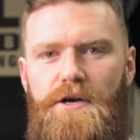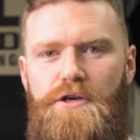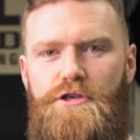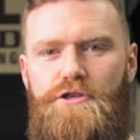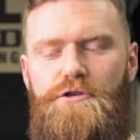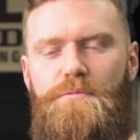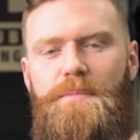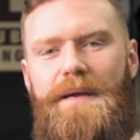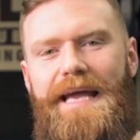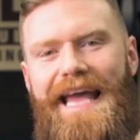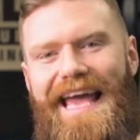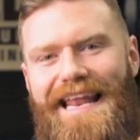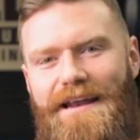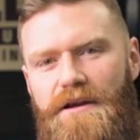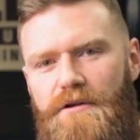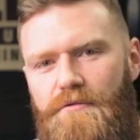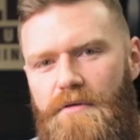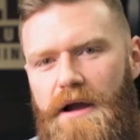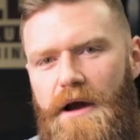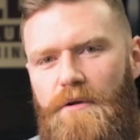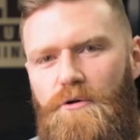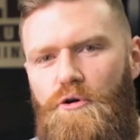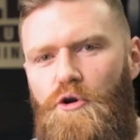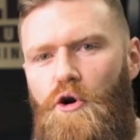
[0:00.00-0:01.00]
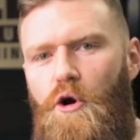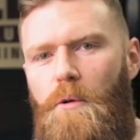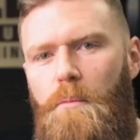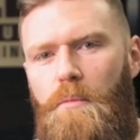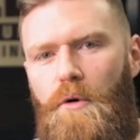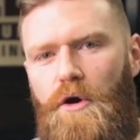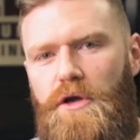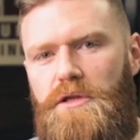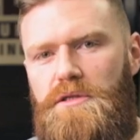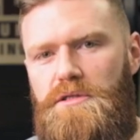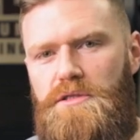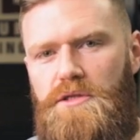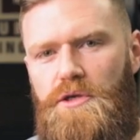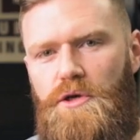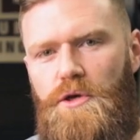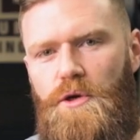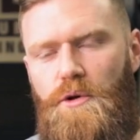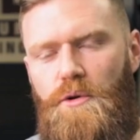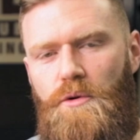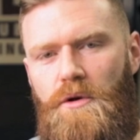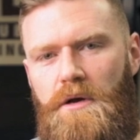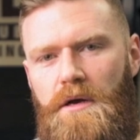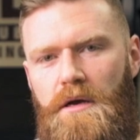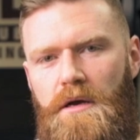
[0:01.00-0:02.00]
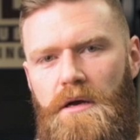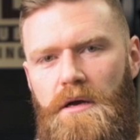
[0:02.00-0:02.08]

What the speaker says: should be in and around 0.2